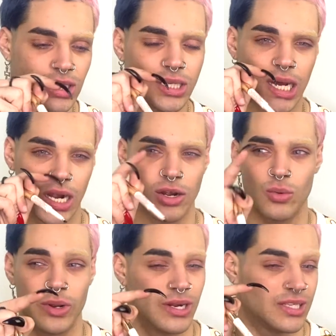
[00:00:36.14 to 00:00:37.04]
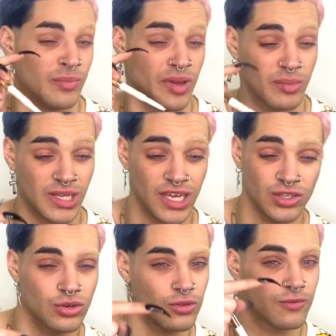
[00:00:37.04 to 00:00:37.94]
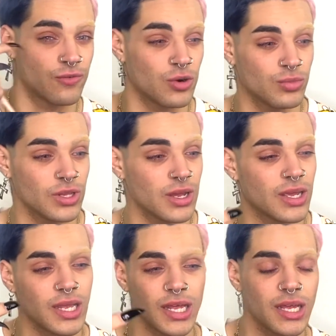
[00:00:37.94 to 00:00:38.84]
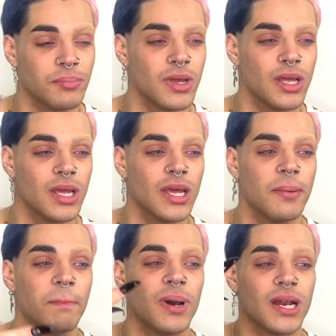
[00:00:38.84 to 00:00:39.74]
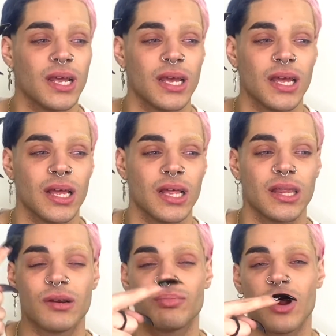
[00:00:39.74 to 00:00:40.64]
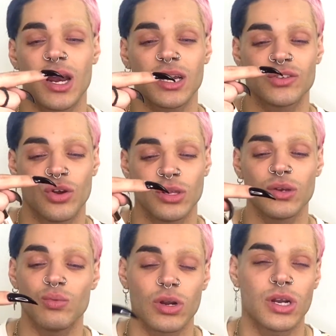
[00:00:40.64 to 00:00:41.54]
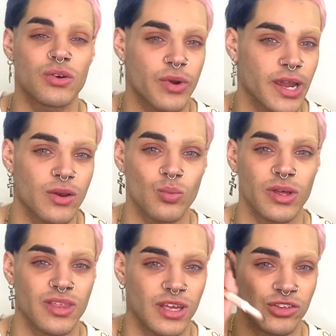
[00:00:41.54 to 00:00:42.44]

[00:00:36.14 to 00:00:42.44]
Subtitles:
I don't know what it is, the pigmentation or the formula in it, but their products only work great with each